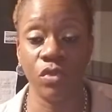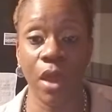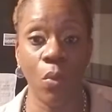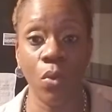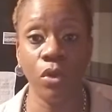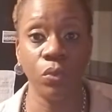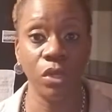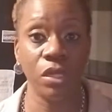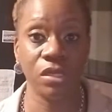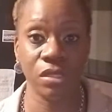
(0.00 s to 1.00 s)
That 1
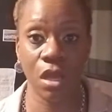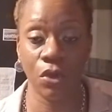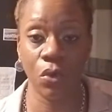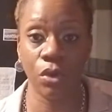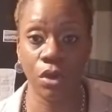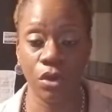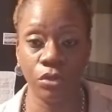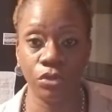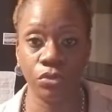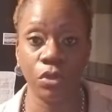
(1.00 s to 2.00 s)
week is not going to hurt you.